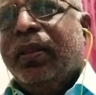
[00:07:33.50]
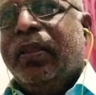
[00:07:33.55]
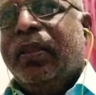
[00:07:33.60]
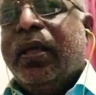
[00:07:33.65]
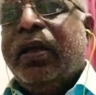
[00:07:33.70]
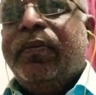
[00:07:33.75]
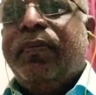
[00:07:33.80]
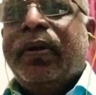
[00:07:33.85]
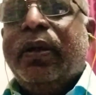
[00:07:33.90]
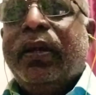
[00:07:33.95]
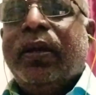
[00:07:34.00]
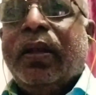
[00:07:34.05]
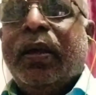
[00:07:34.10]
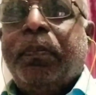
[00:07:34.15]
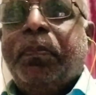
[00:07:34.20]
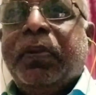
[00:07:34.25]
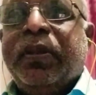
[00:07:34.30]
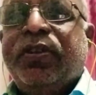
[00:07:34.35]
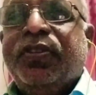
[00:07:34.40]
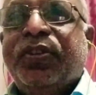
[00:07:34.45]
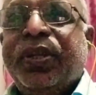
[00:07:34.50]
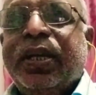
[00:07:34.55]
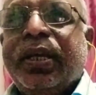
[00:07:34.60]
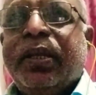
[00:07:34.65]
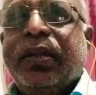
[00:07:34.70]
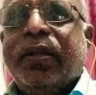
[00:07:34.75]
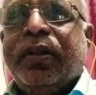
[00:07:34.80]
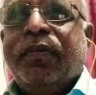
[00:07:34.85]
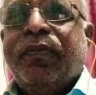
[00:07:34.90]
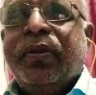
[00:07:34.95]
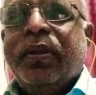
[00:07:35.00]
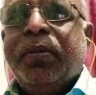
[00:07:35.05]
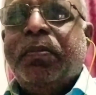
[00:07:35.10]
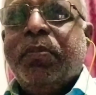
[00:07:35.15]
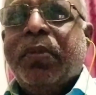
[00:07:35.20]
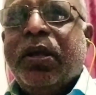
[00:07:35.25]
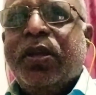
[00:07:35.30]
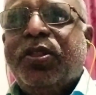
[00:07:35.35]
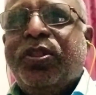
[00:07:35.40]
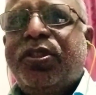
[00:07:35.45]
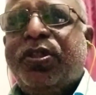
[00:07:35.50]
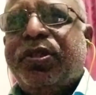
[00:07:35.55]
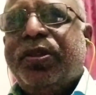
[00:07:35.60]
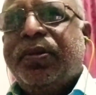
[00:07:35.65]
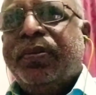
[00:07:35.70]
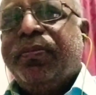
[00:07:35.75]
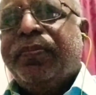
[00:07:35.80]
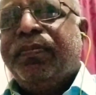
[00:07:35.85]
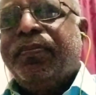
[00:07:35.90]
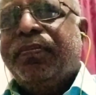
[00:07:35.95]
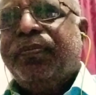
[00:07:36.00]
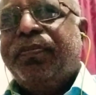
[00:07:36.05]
They were appreciated very much.